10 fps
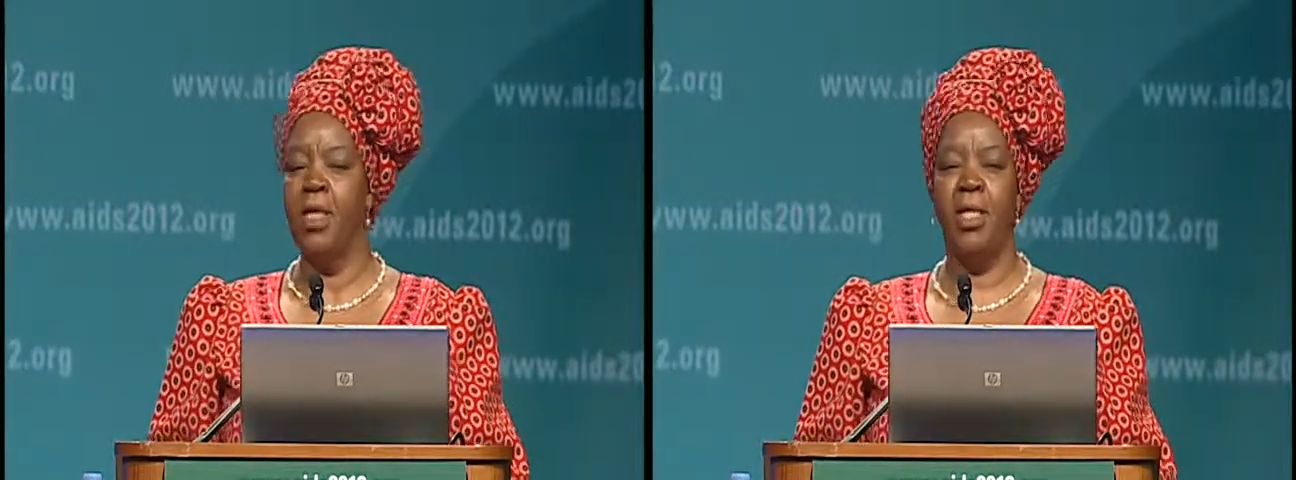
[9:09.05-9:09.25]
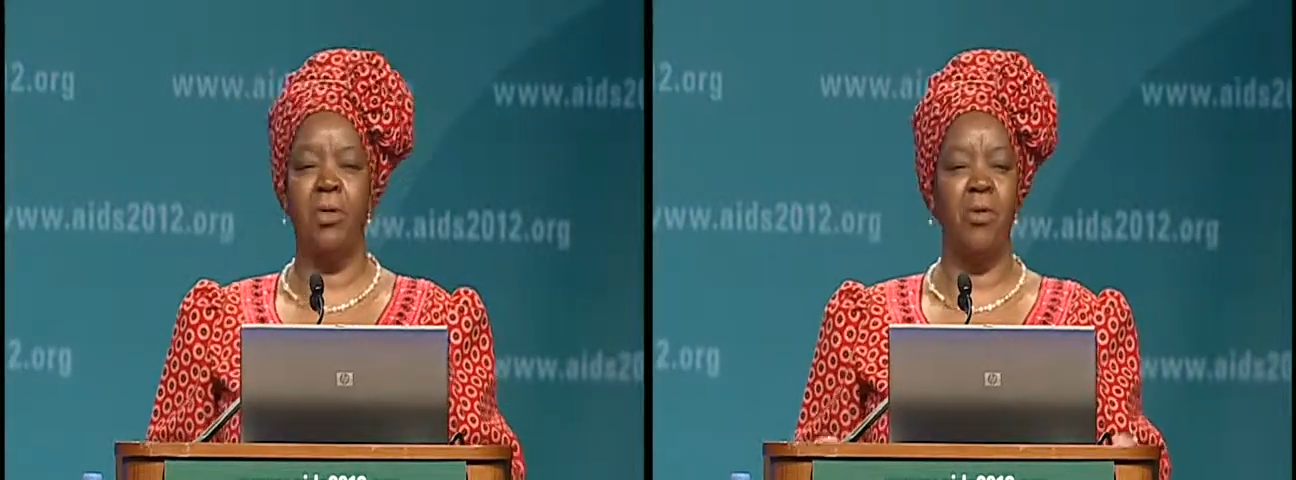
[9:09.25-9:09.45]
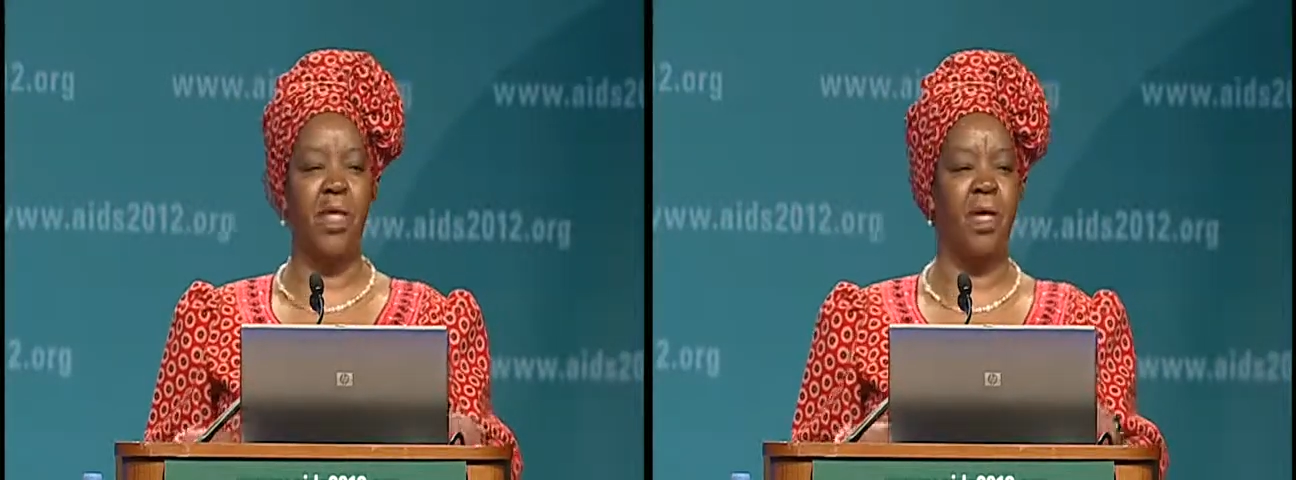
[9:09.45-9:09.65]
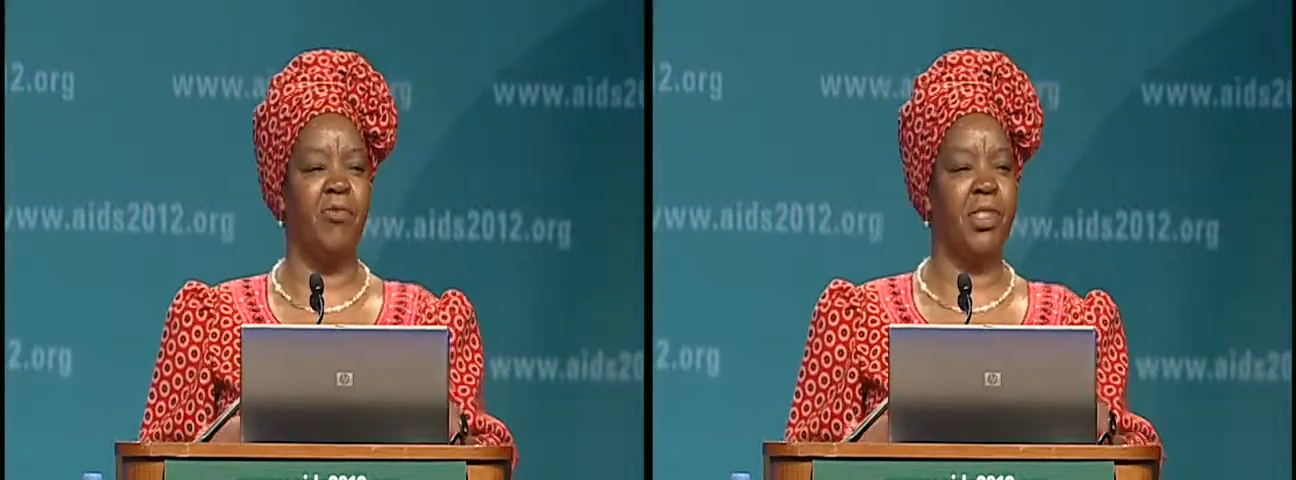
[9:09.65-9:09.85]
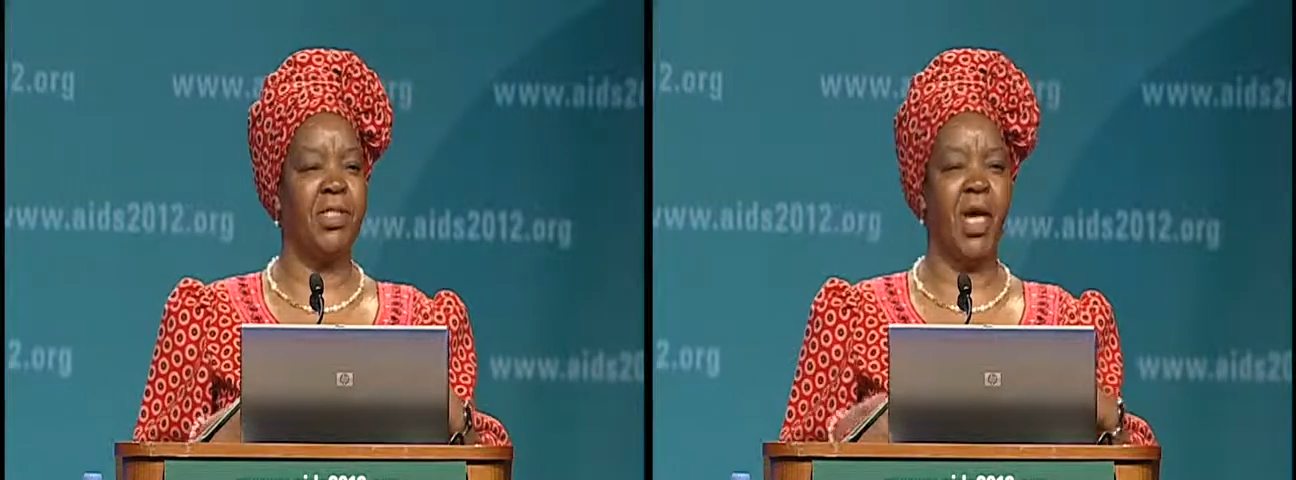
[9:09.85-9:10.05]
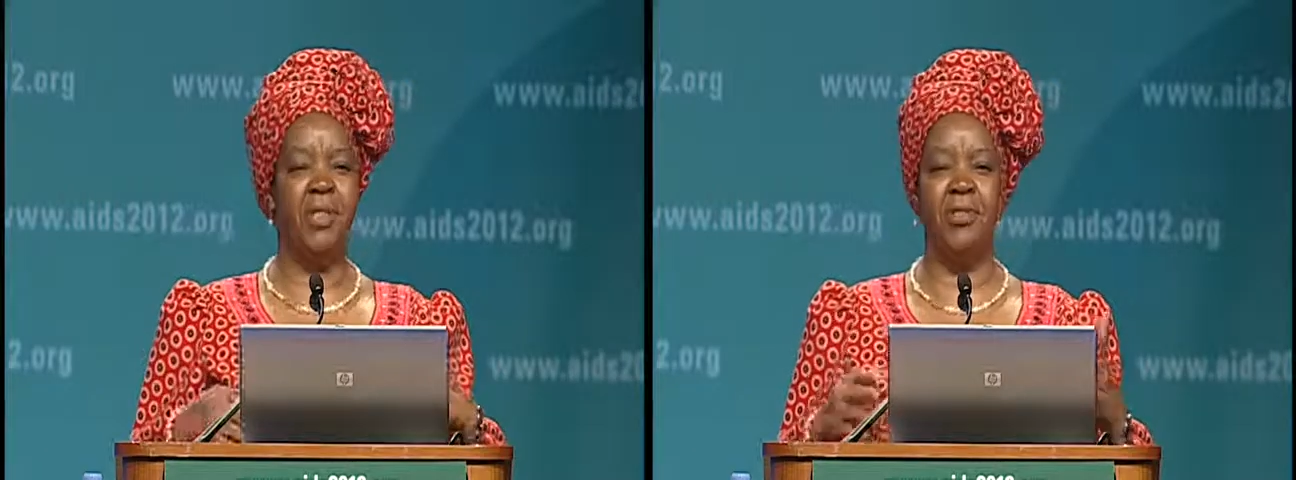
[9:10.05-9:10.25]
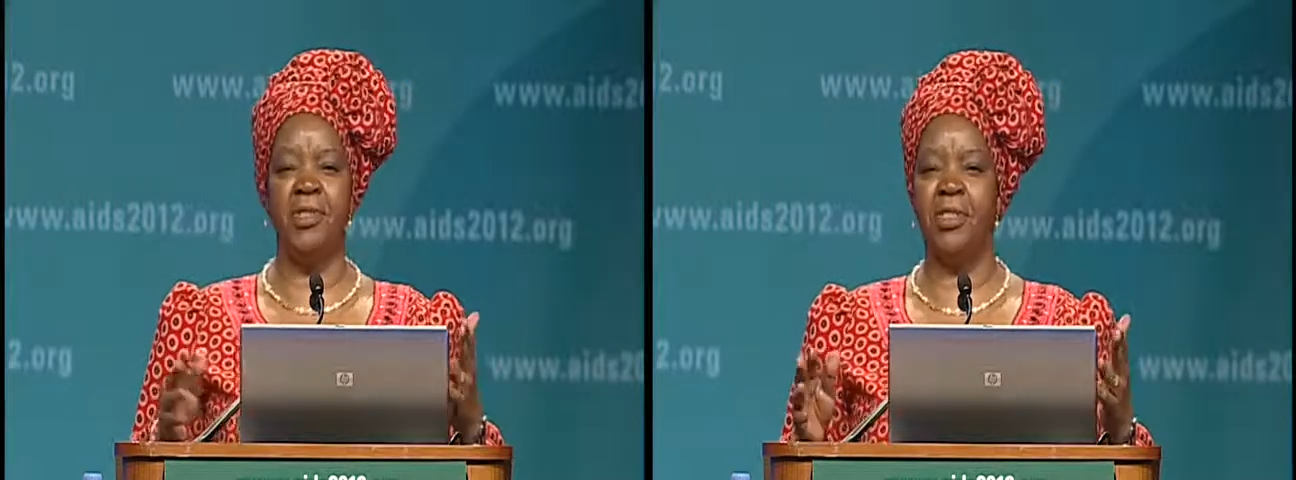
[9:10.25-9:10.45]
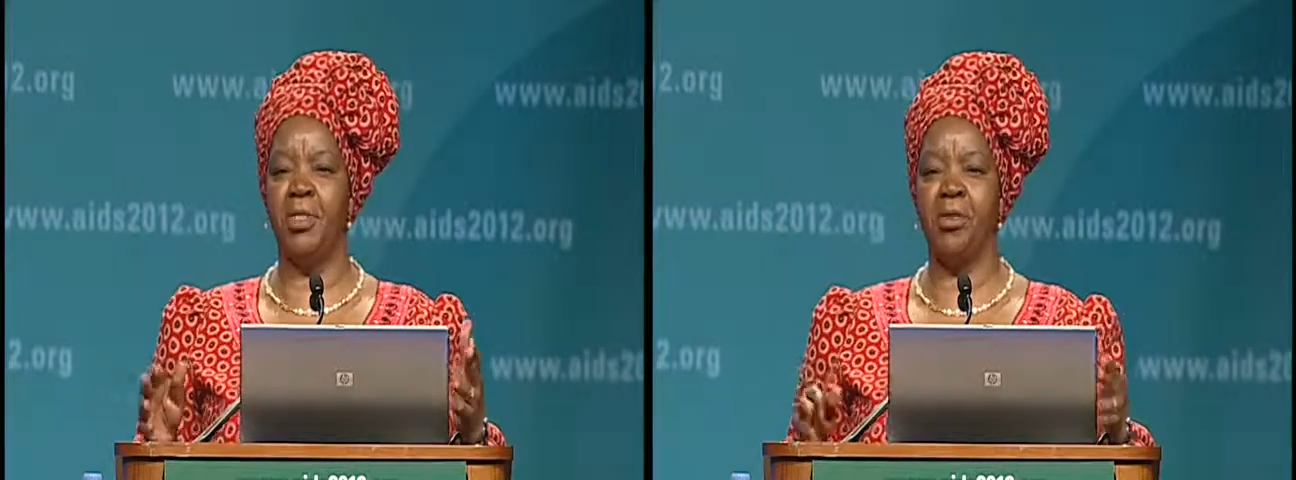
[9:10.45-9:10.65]
They don't have the
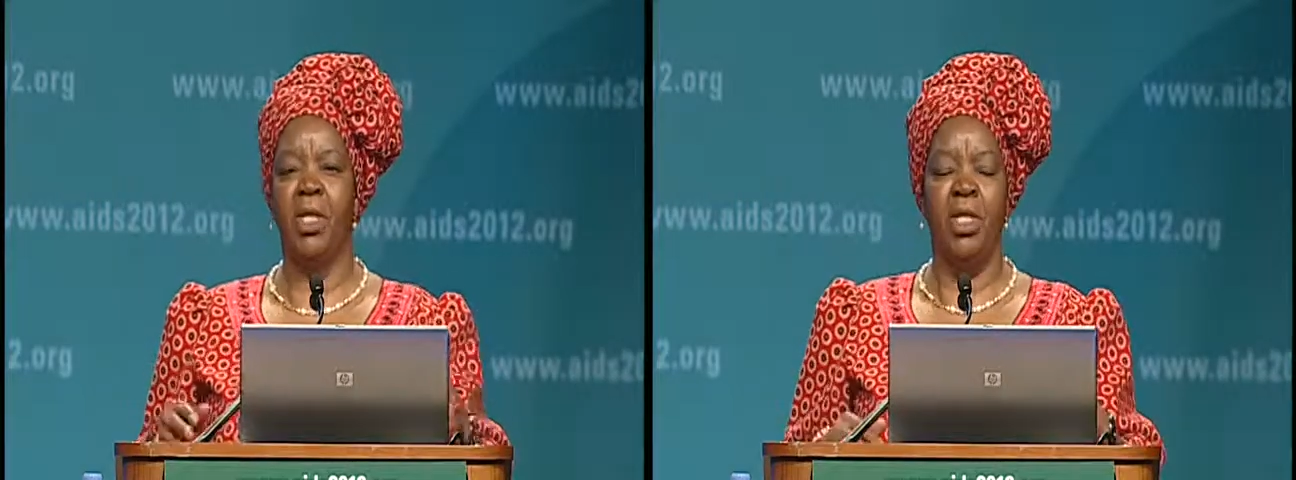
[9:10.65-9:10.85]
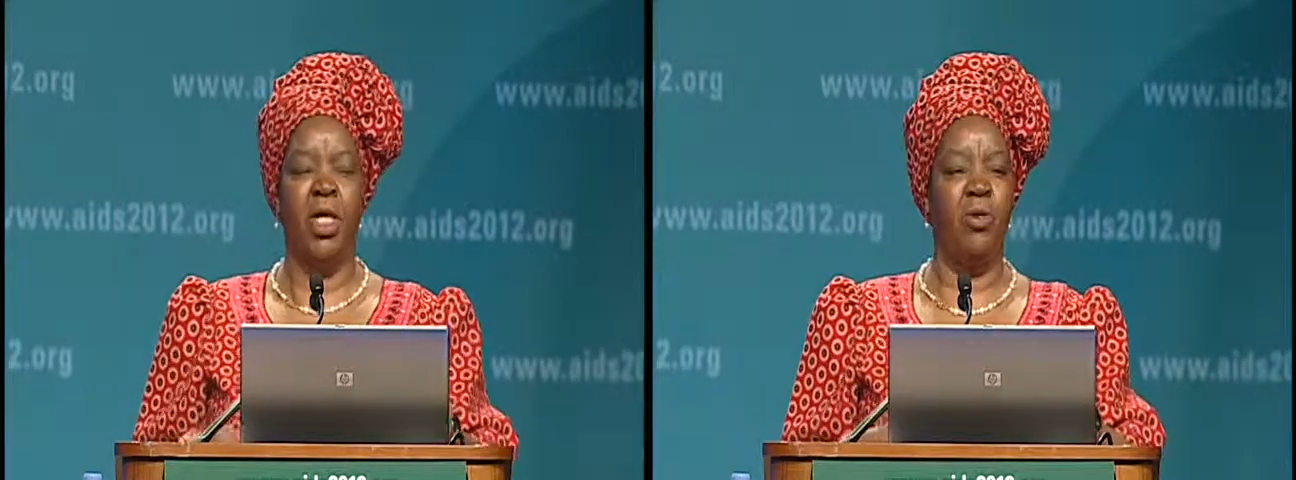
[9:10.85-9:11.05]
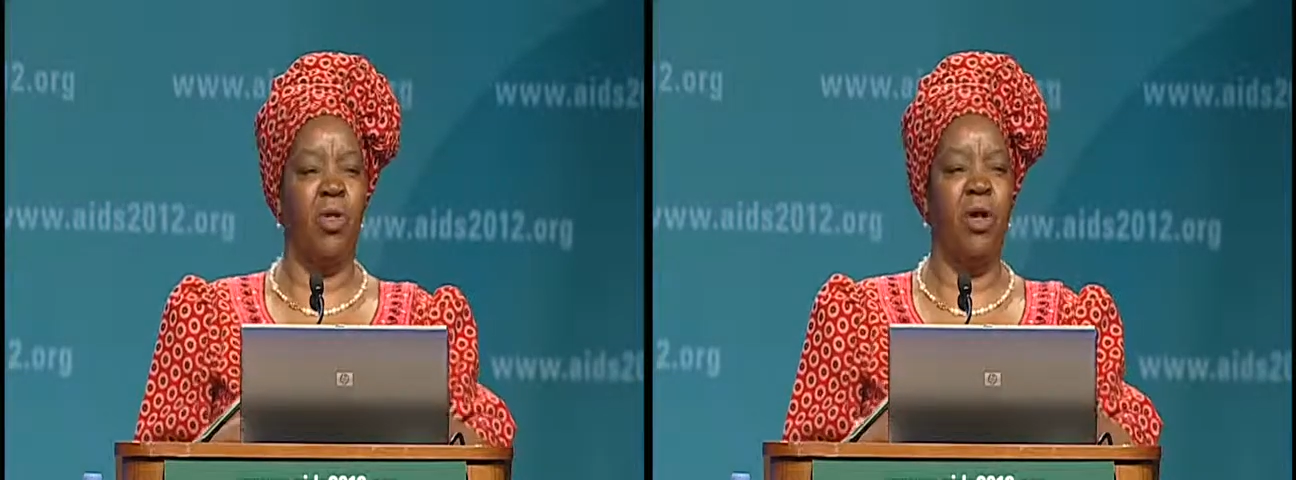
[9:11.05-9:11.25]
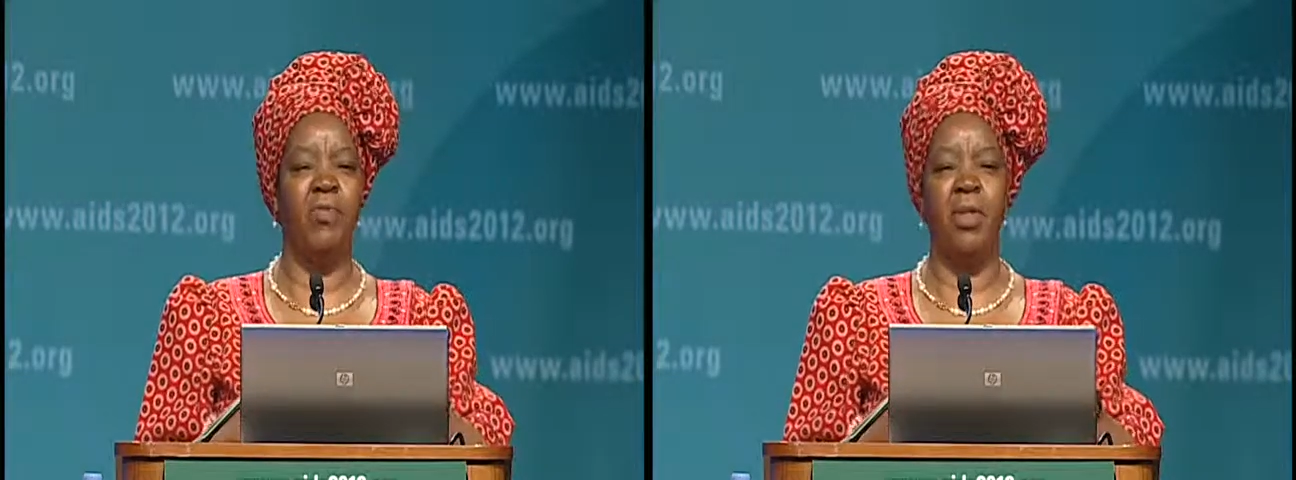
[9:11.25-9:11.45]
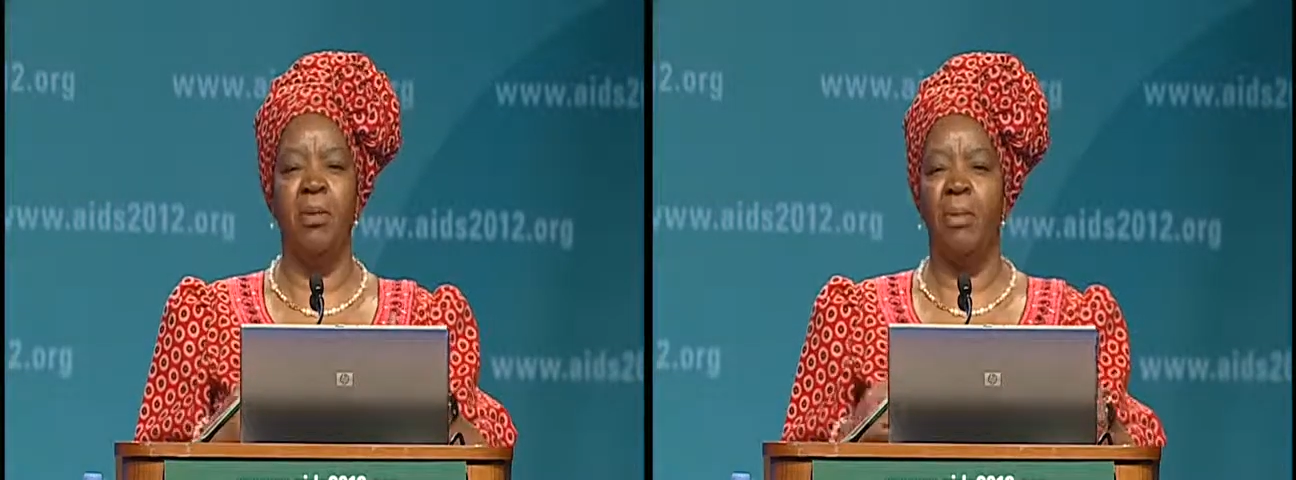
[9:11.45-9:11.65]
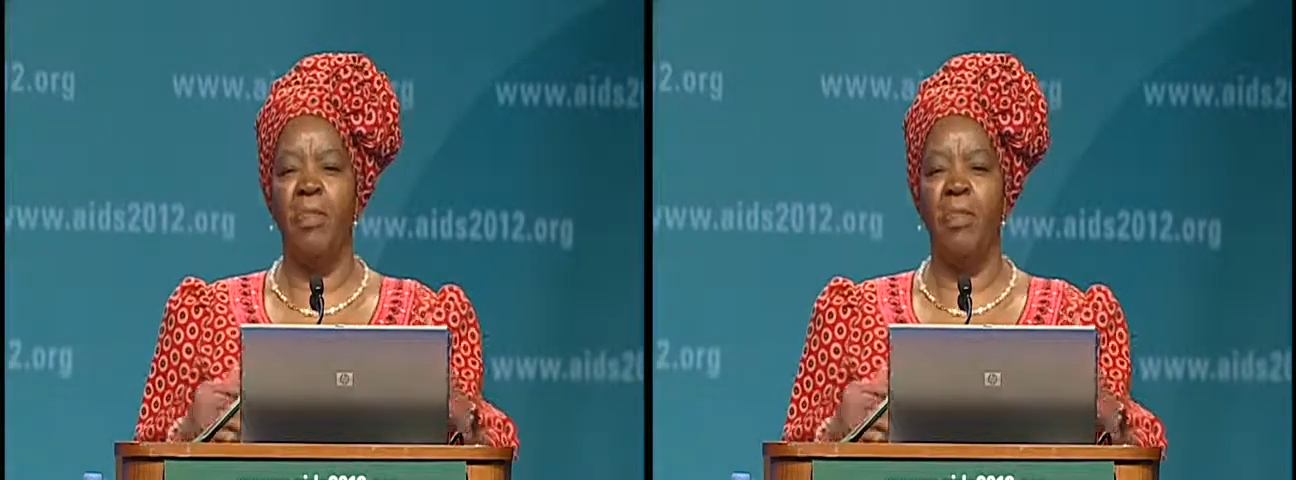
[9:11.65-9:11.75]
scientists, they don't, they don't have the,